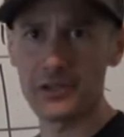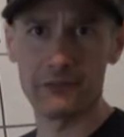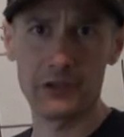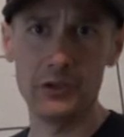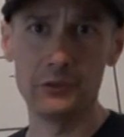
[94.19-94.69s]

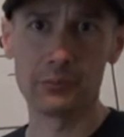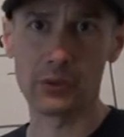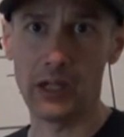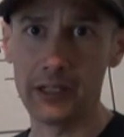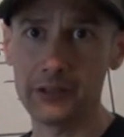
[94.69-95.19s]
of Q
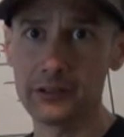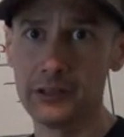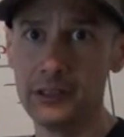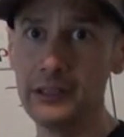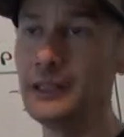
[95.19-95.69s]
prior,
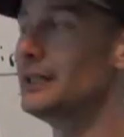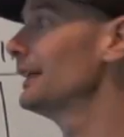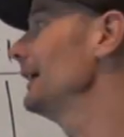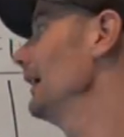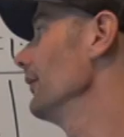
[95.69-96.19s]

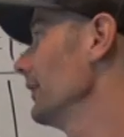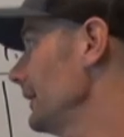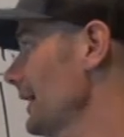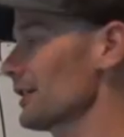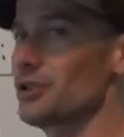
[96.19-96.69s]
and
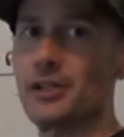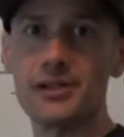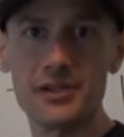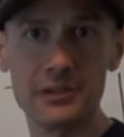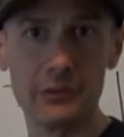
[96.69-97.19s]
then actually
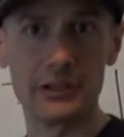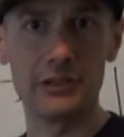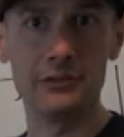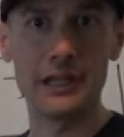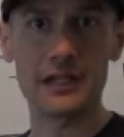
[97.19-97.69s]
see what
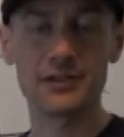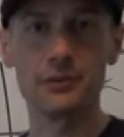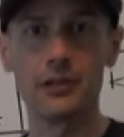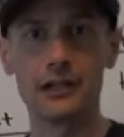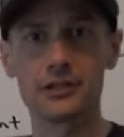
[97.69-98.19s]
Q next
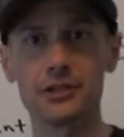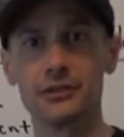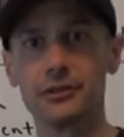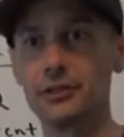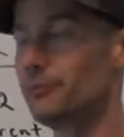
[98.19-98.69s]
will actually
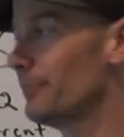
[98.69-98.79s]
do